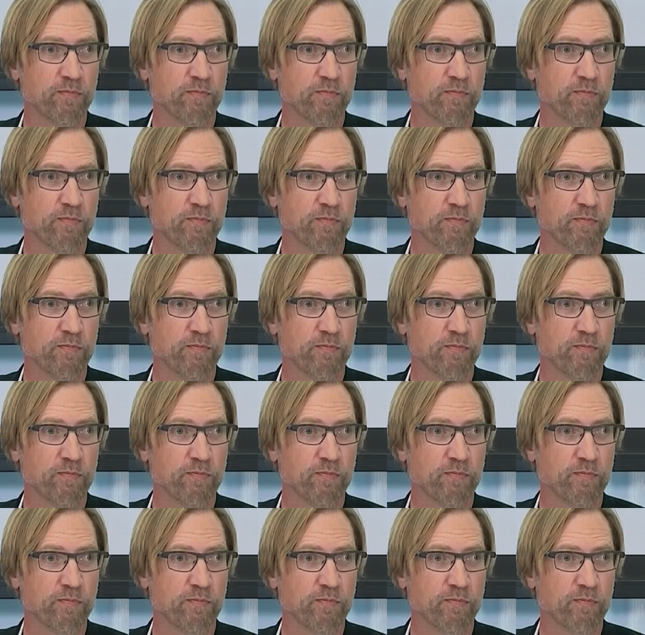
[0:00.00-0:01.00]

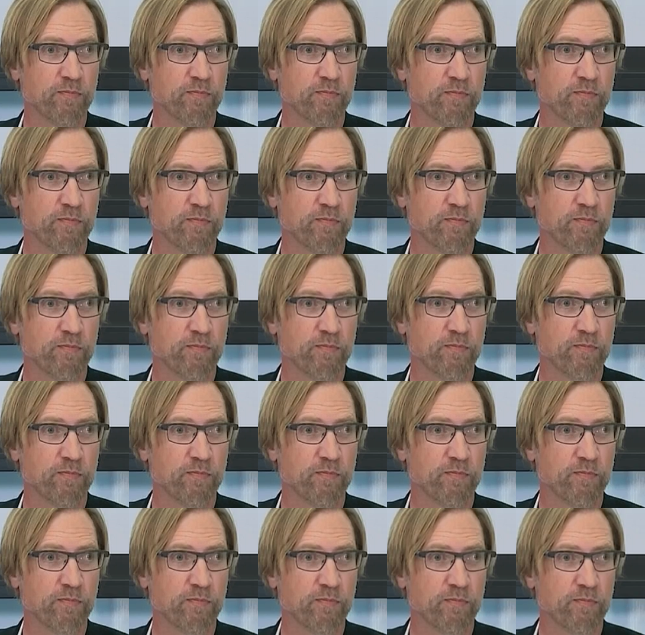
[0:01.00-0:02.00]

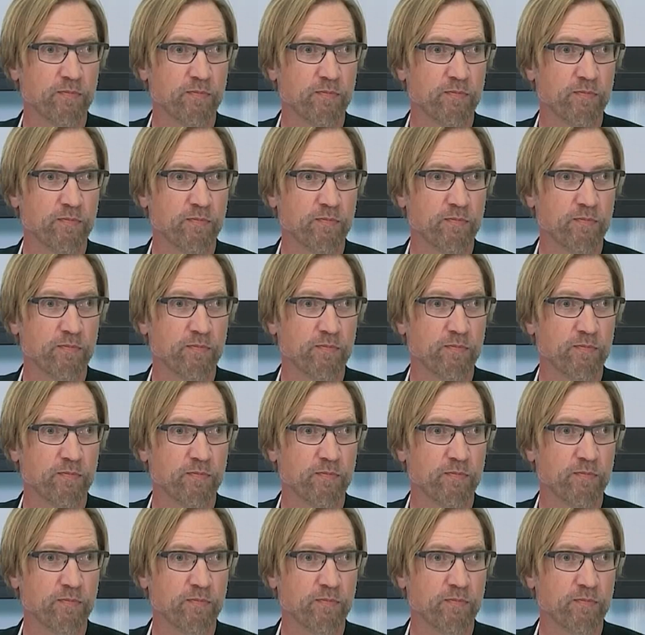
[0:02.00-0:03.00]

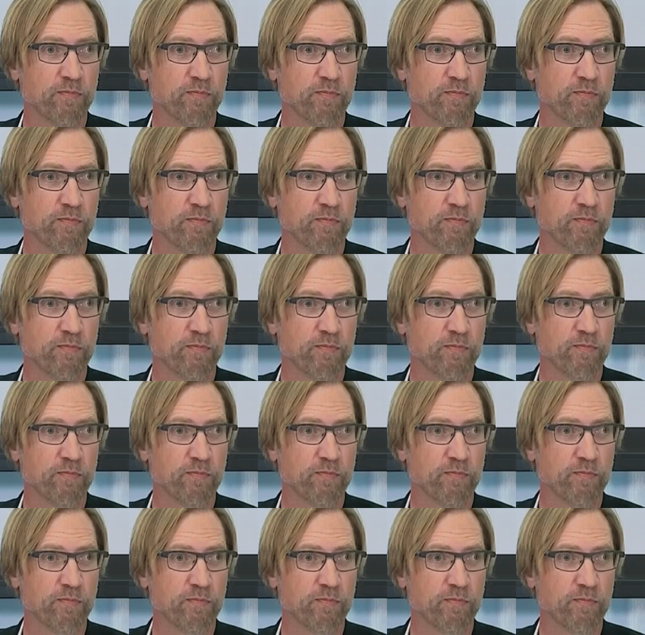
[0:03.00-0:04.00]

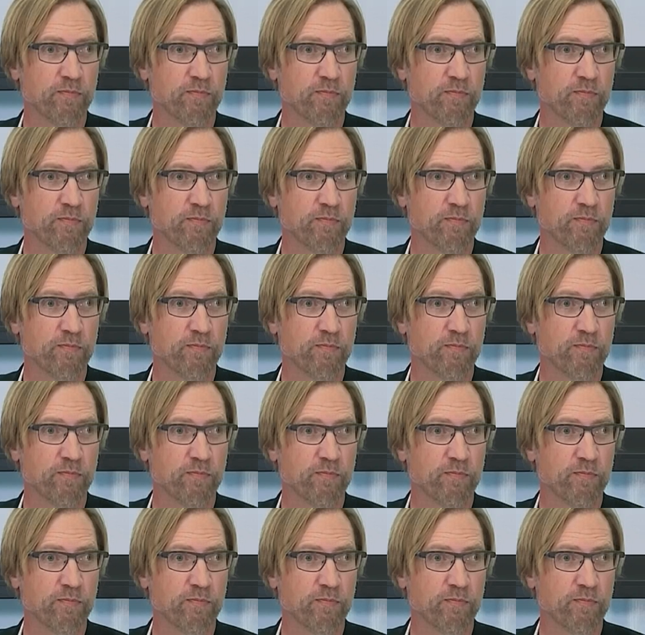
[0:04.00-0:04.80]
(no lip movement)